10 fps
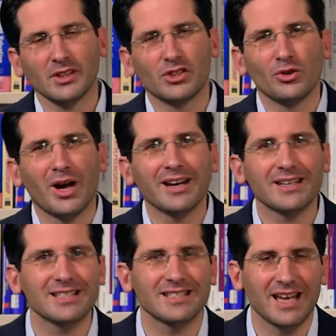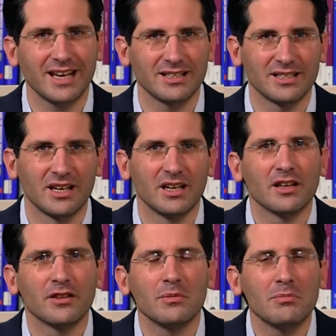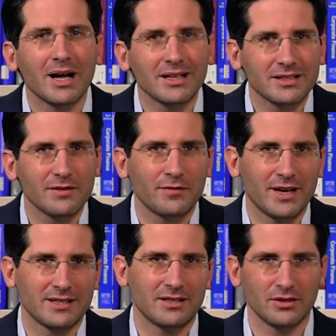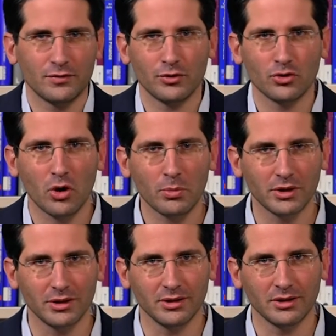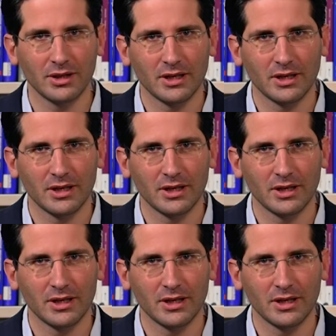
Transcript: to understand the multifaceted phenomena